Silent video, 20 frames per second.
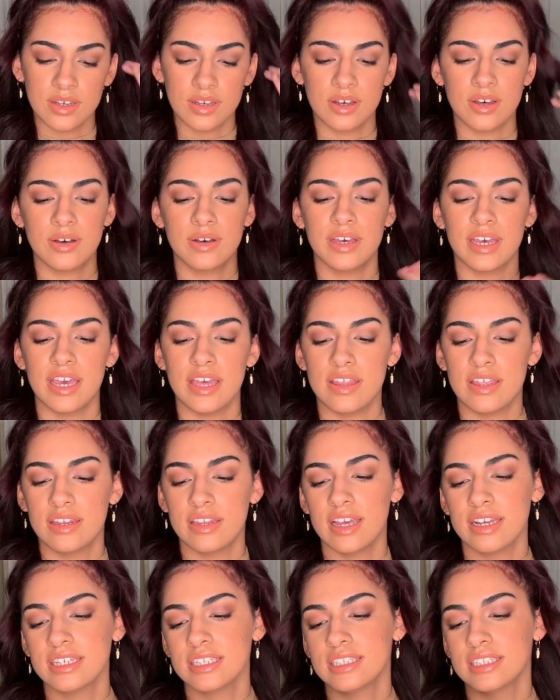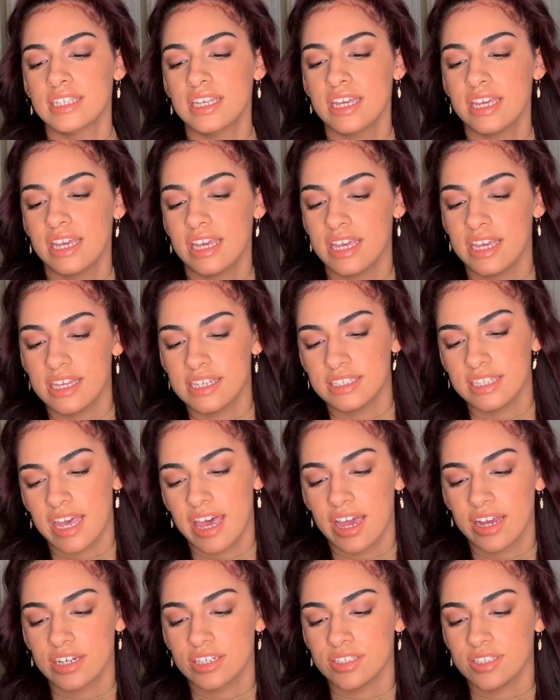Okay, the next thing is
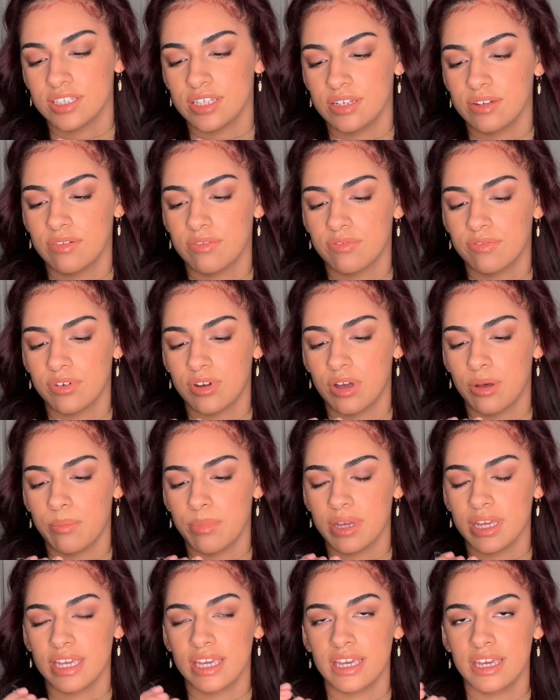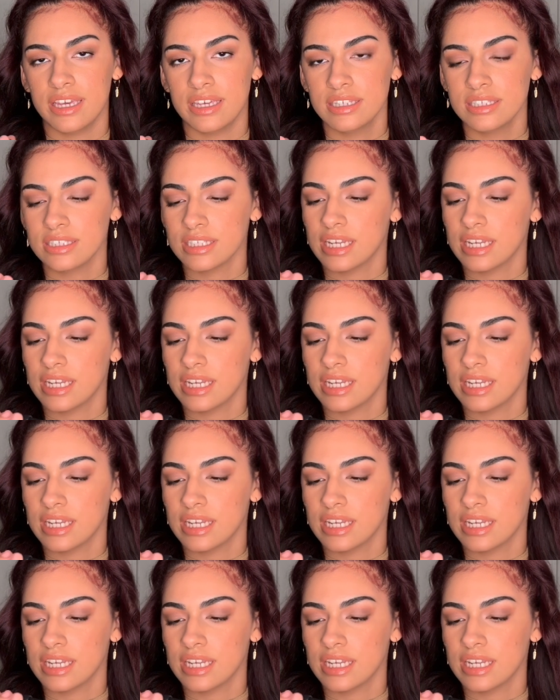actually from Kiss,